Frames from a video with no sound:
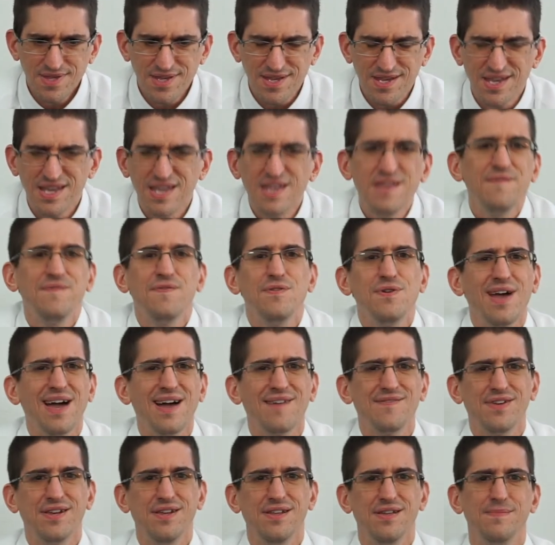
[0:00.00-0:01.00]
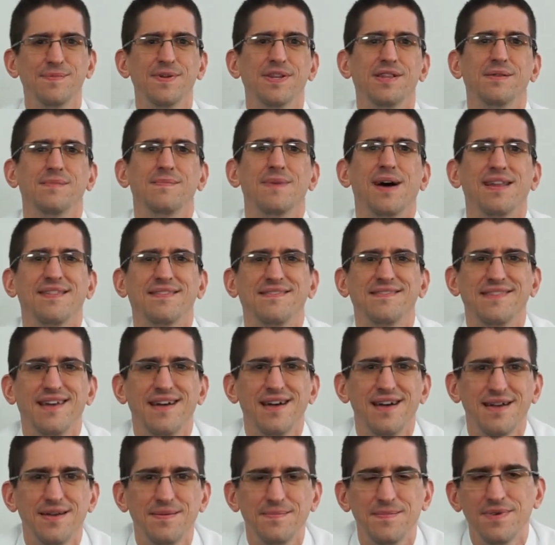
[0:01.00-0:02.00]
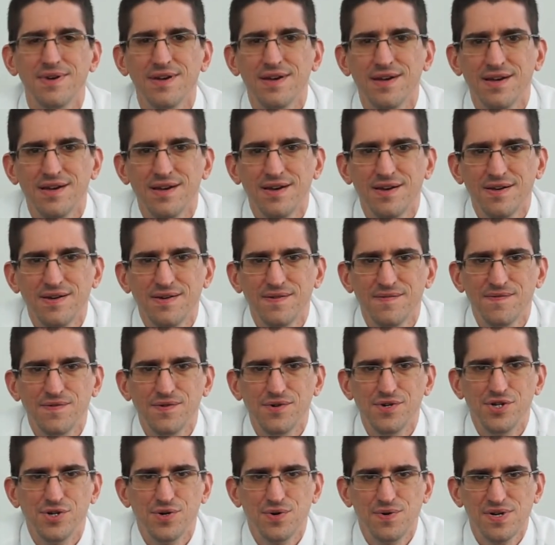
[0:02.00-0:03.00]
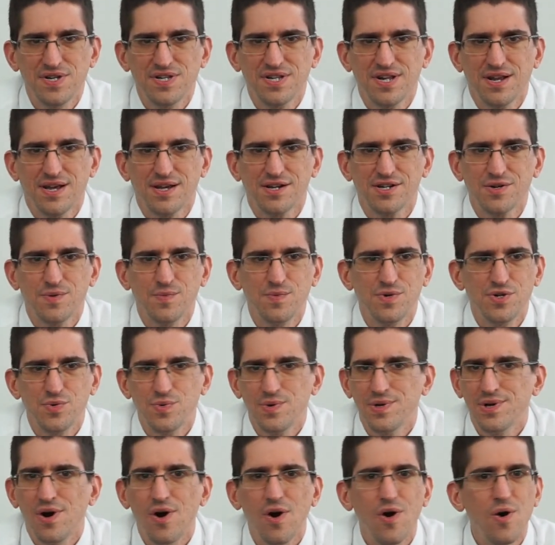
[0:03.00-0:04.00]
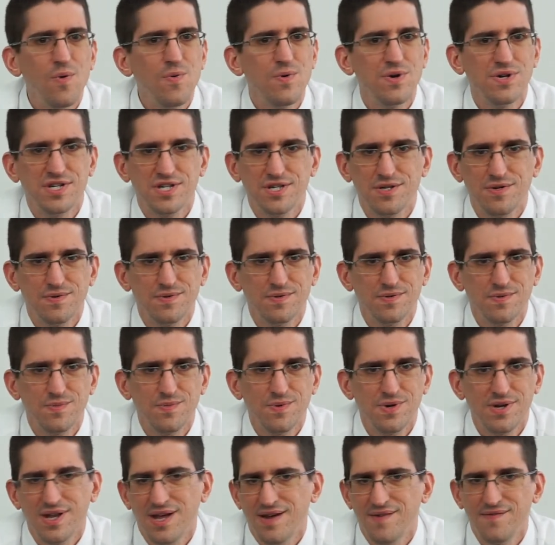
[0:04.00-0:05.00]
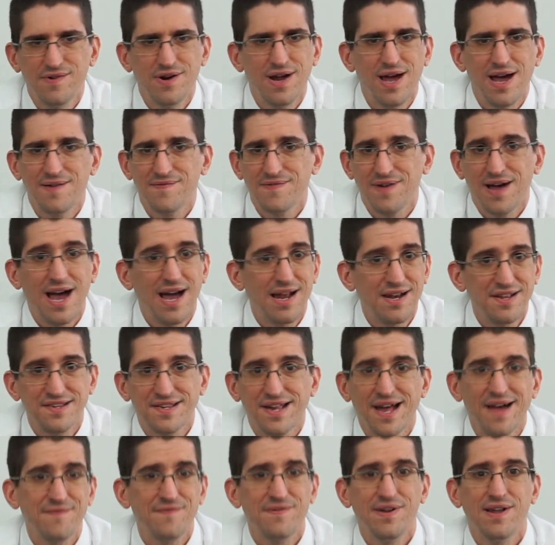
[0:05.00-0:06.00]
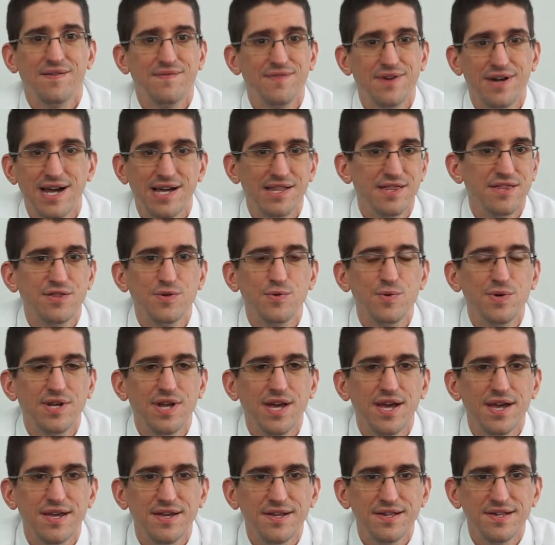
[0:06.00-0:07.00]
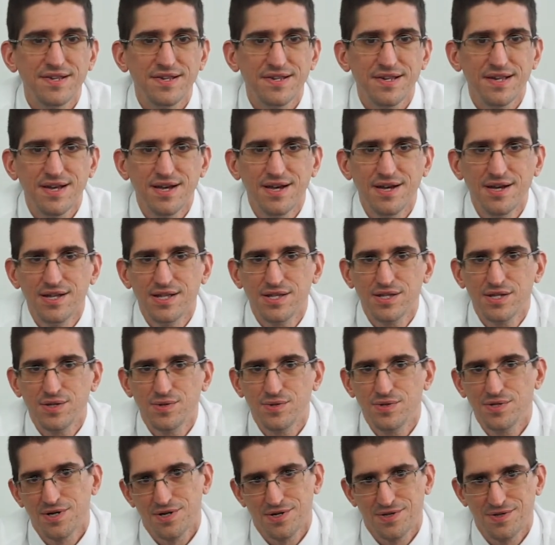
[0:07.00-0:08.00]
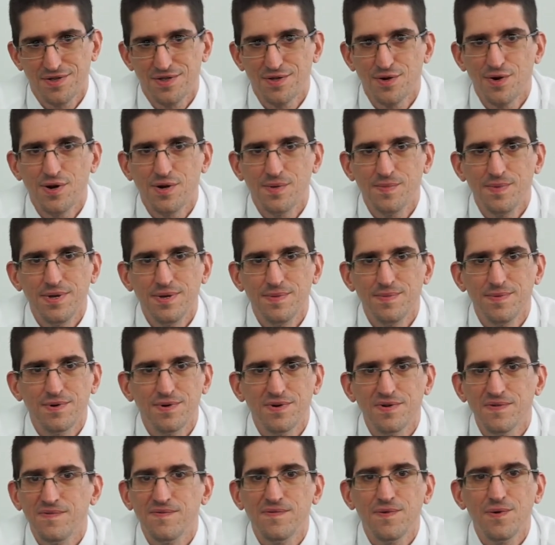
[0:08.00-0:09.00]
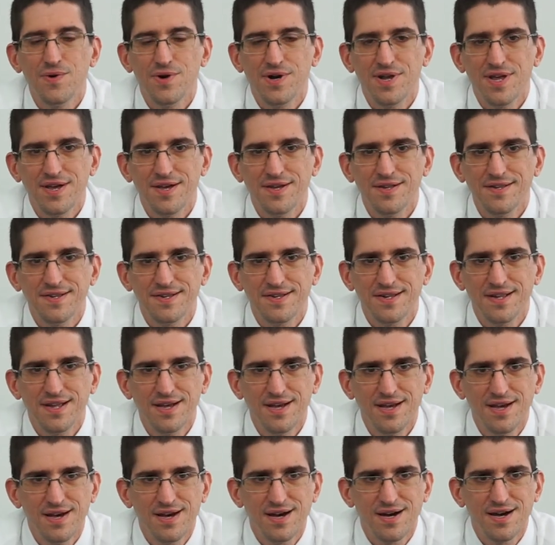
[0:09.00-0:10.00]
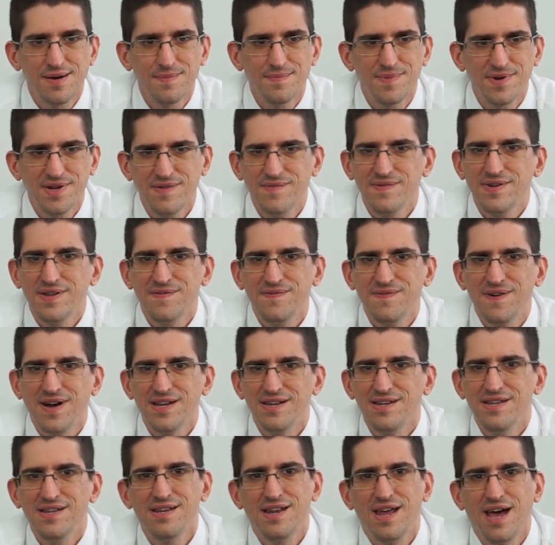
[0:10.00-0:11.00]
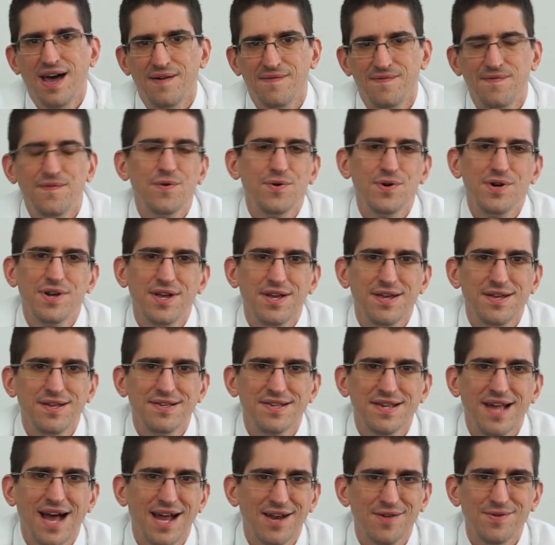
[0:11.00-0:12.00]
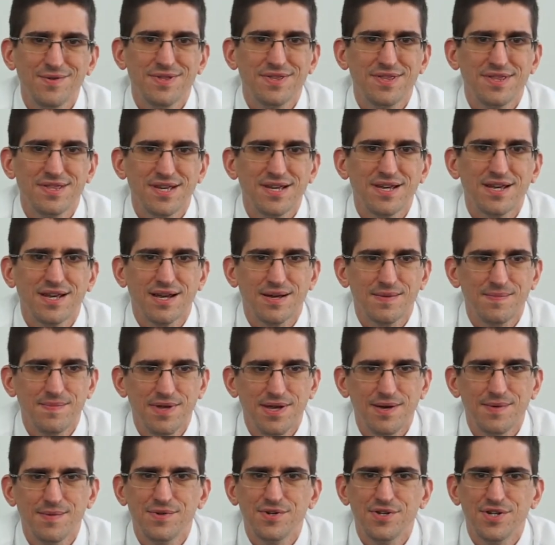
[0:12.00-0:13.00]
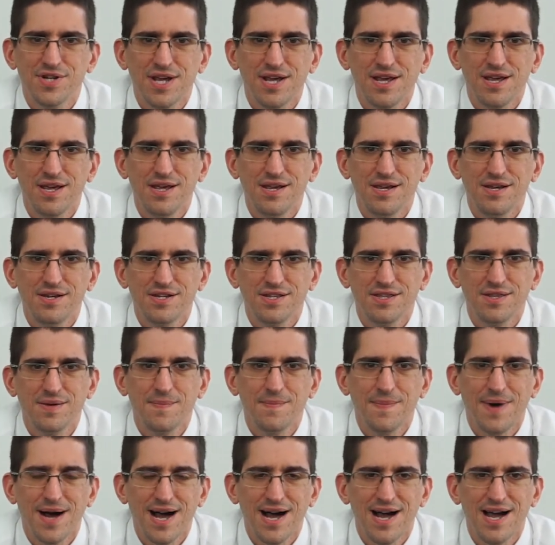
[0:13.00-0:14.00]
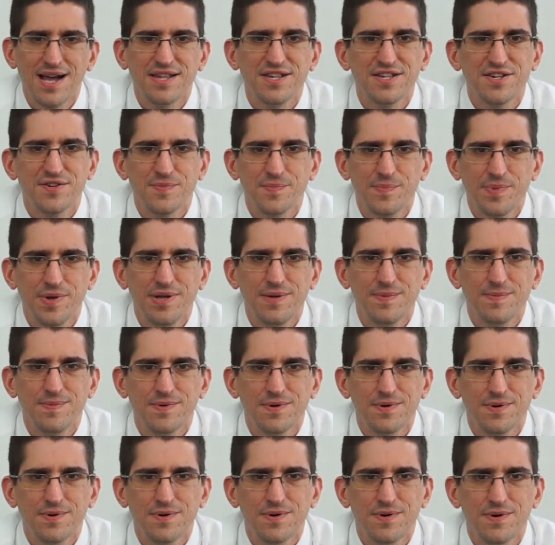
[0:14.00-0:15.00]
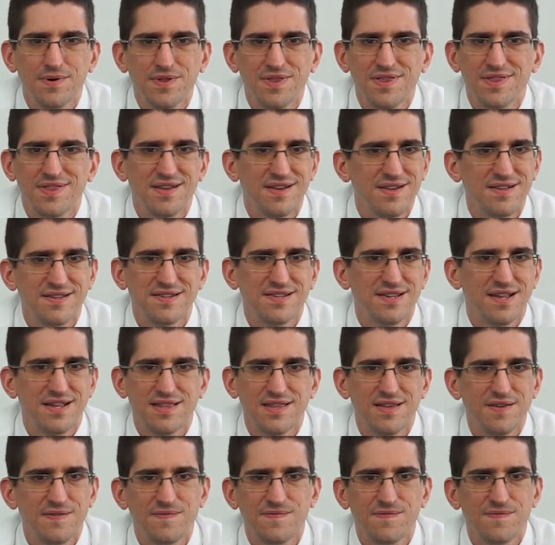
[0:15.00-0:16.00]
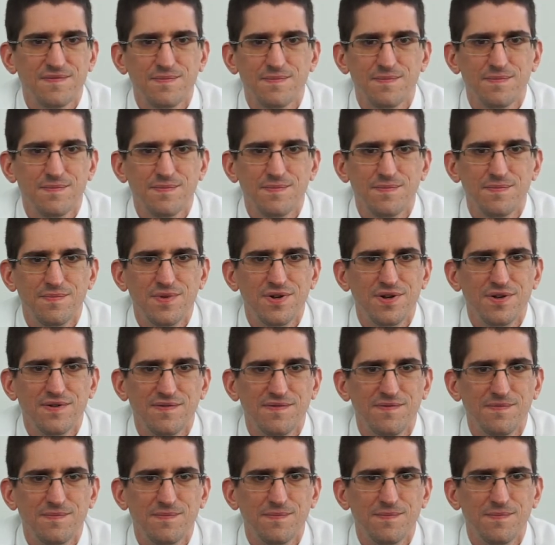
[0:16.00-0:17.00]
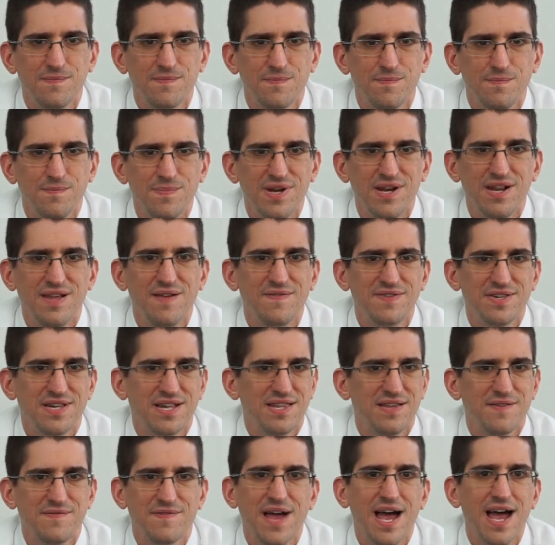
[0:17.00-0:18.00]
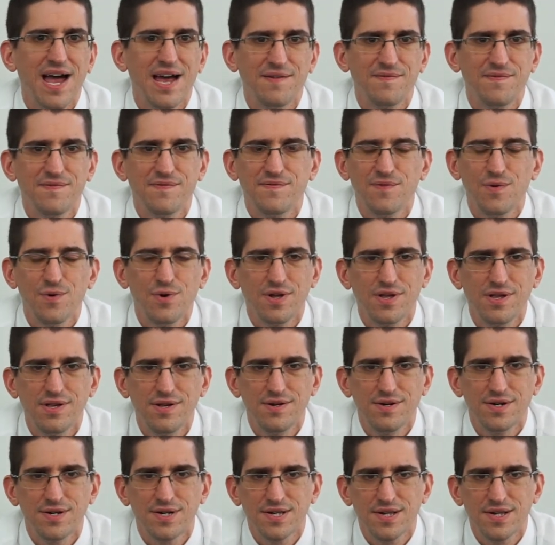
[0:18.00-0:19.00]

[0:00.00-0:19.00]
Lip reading: if you have a limited amount of time for jury selection, which we always do, we never have, at least I've never had 3 days to talk to 30 people, or 4 days. But even if I did have 4 days, I don't think I'd be able to change the minds of people on things that they've, you know, beliefs that they've had for 40 years.